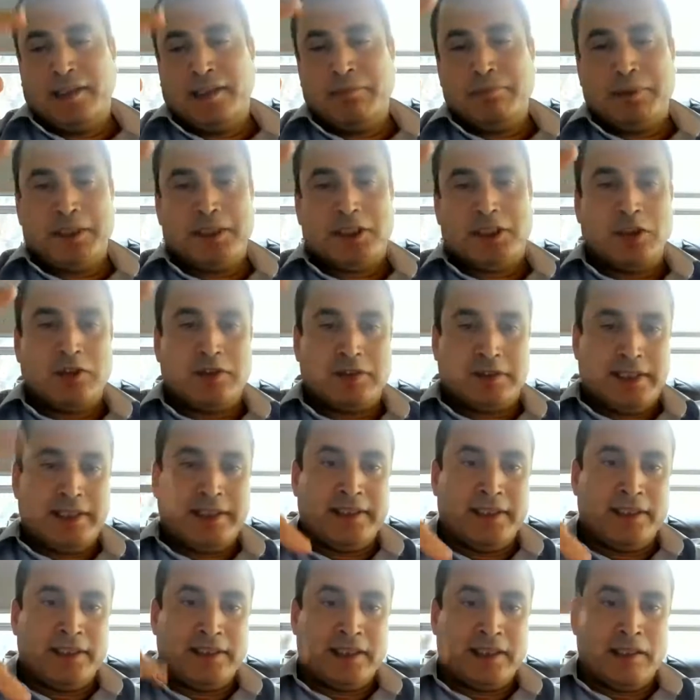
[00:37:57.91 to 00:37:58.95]
temperatures
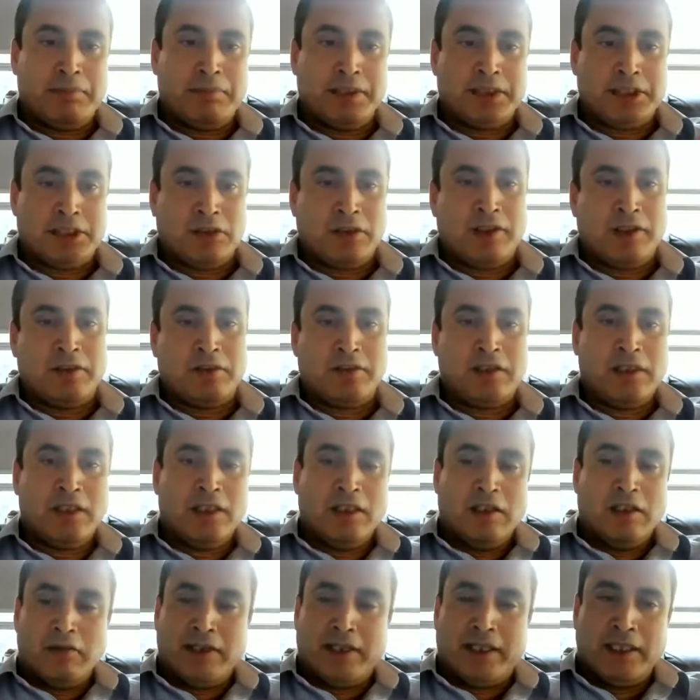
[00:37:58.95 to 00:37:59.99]
in and temperature out.
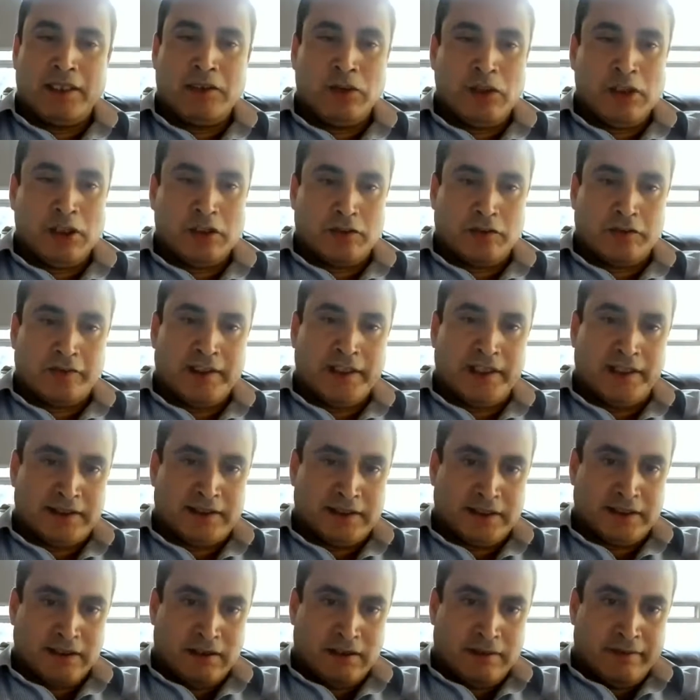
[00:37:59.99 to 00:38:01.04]
We can do a lot of
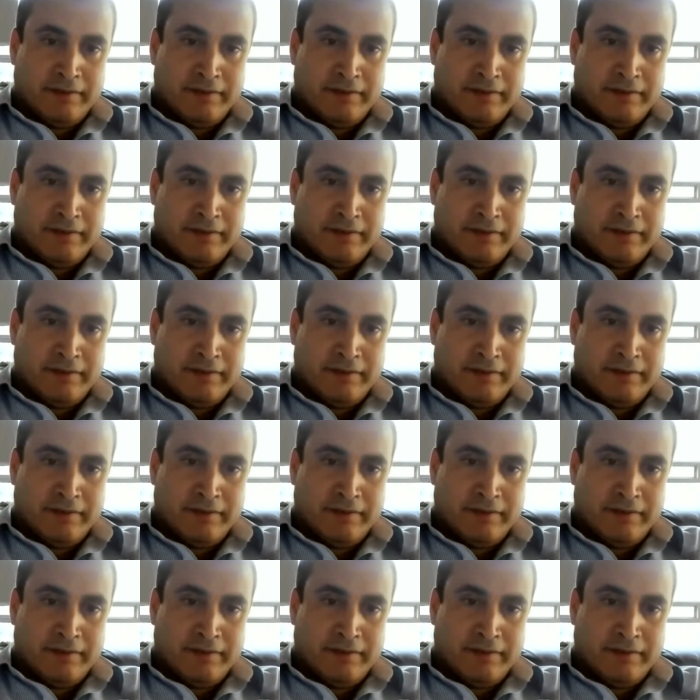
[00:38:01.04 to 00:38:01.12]
things.